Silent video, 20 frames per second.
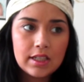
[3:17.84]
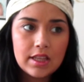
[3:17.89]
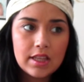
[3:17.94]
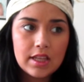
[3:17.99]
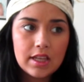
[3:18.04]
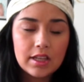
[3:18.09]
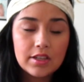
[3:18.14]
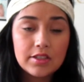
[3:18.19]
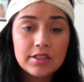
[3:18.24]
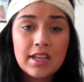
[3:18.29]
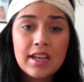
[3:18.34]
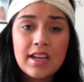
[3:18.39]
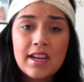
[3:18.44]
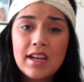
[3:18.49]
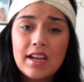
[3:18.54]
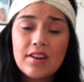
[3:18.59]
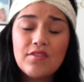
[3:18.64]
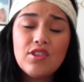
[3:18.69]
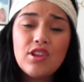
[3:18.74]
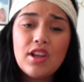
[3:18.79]
Else,
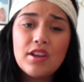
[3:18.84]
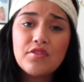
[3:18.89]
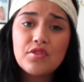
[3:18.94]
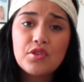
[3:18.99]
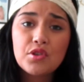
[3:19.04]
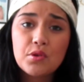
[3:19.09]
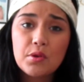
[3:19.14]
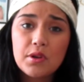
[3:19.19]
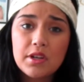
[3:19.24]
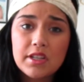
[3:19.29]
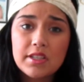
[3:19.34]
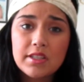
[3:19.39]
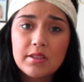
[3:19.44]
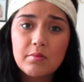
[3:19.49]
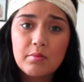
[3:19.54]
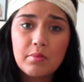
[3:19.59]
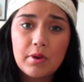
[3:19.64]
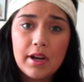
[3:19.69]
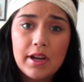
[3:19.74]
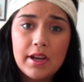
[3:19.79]
I have a lot of shortness
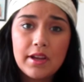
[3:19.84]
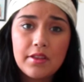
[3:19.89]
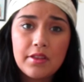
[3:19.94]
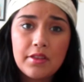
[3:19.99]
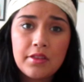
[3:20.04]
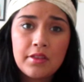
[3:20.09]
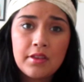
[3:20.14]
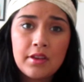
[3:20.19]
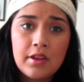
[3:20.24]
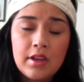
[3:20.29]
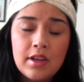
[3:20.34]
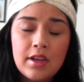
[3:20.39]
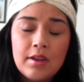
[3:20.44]
of breath,